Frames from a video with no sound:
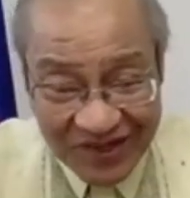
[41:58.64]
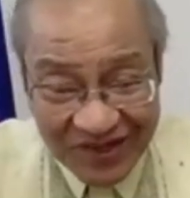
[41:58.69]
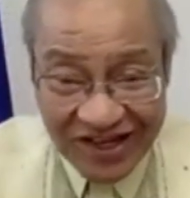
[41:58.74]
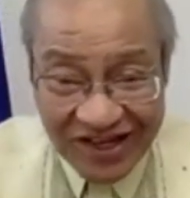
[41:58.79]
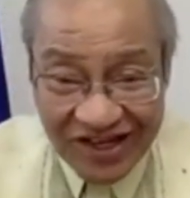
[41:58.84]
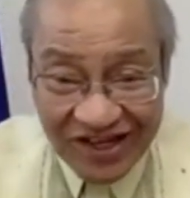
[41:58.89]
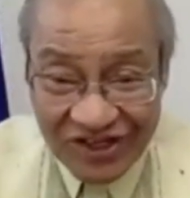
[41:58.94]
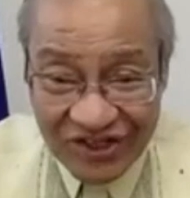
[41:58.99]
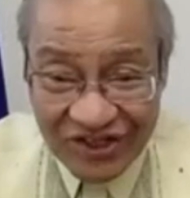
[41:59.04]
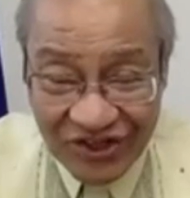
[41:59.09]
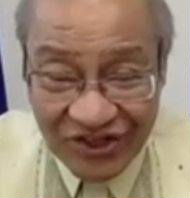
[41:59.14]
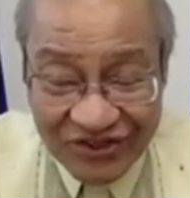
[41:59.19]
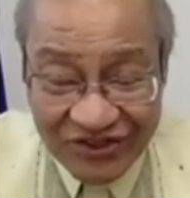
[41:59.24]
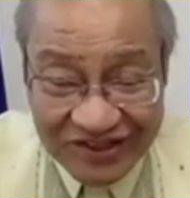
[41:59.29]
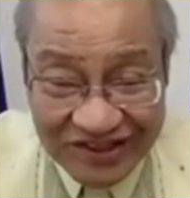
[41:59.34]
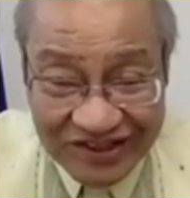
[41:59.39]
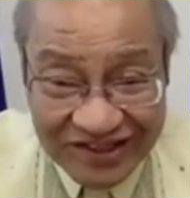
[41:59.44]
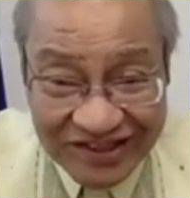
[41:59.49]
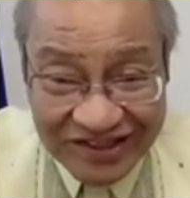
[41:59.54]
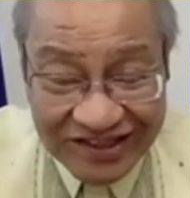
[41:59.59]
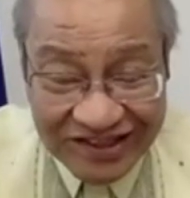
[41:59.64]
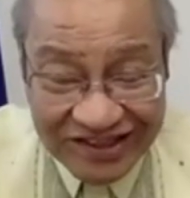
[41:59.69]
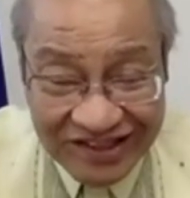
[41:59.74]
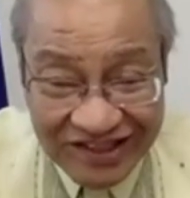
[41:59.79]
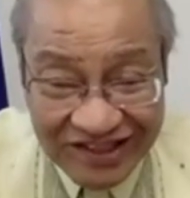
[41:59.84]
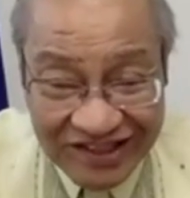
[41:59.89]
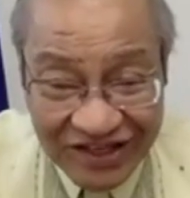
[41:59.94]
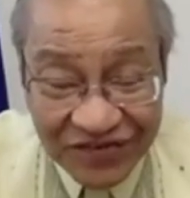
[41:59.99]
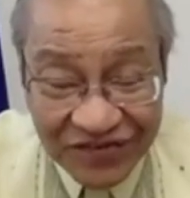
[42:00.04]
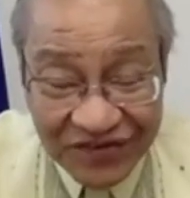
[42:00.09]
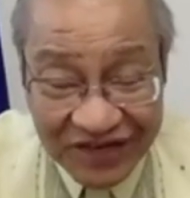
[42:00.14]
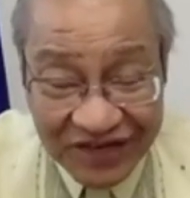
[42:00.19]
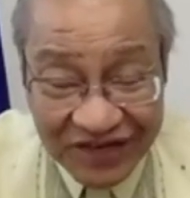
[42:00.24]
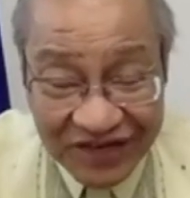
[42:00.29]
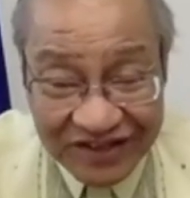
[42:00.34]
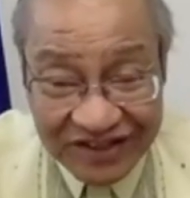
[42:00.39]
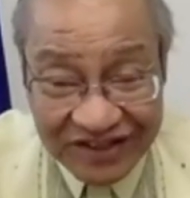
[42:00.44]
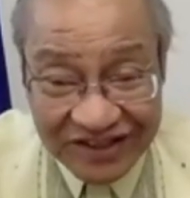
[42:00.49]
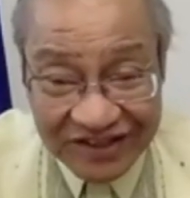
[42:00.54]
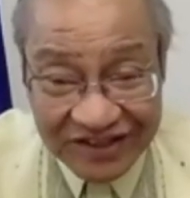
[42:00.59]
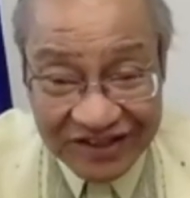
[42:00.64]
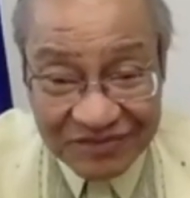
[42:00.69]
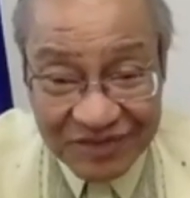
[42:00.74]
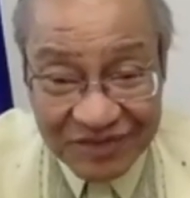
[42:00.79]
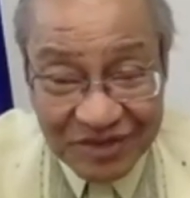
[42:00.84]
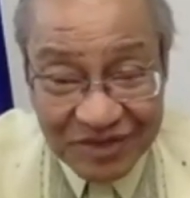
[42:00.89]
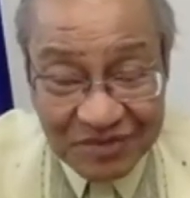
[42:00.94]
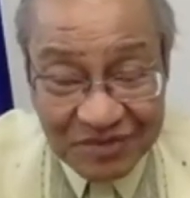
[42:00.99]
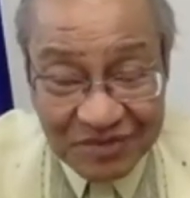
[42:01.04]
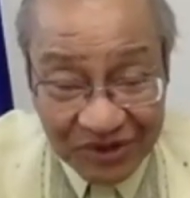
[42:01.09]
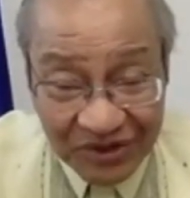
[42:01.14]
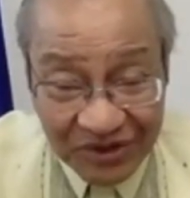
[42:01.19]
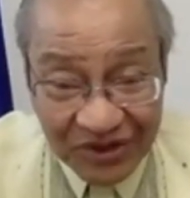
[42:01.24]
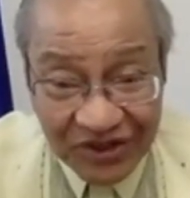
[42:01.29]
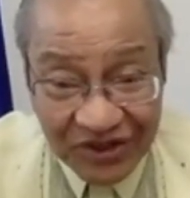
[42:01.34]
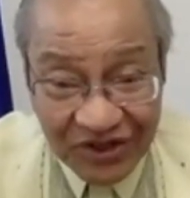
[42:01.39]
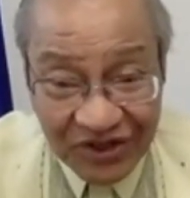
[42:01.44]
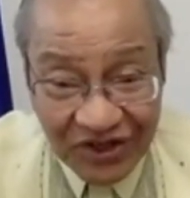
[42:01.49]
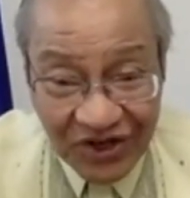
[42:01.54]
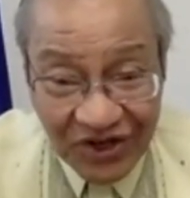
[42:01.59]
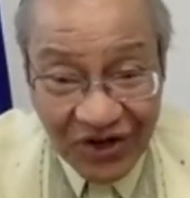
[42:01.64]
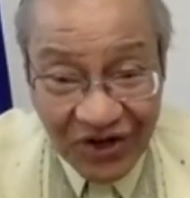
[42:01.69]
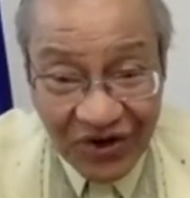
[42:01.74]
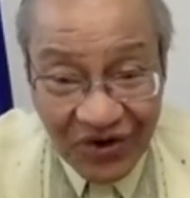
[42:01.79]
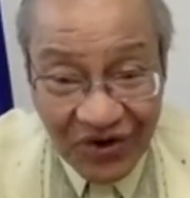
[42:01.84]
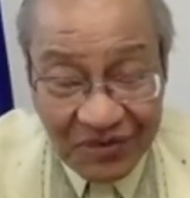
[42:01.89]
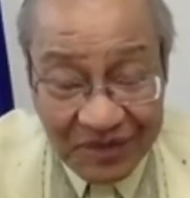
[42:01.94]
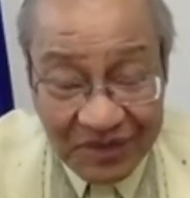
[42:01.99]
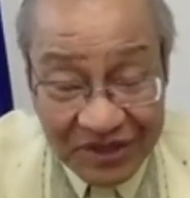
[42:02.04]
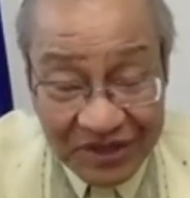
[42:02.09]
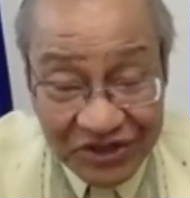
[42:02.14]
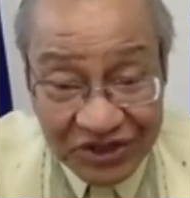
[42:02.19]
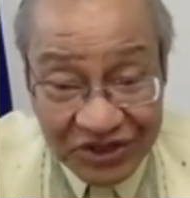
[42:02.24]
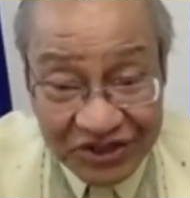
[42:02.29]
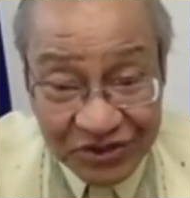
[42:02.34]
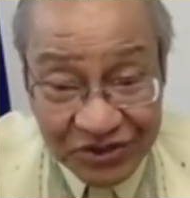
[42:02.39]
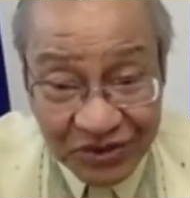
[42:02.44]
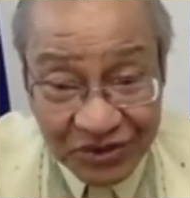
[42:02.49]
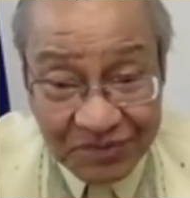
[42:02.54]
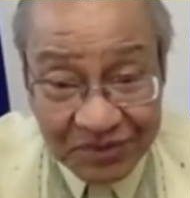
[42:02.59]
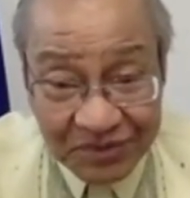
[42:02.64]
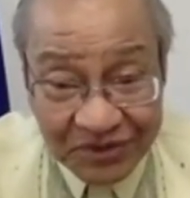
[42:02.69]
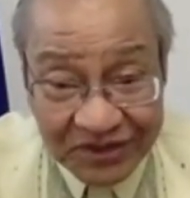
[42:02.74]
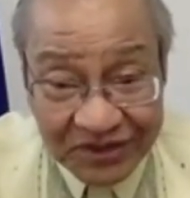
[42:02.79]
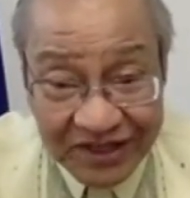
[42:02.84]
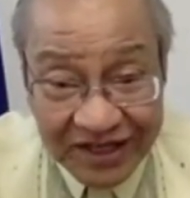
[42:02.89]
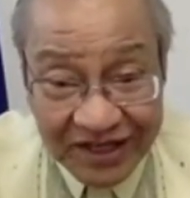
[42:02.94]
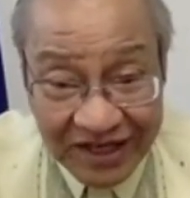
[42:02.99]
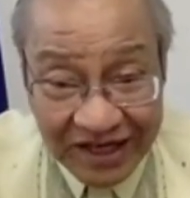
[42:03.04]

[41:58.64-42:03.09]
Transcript: you know, the infected people, patients were put there.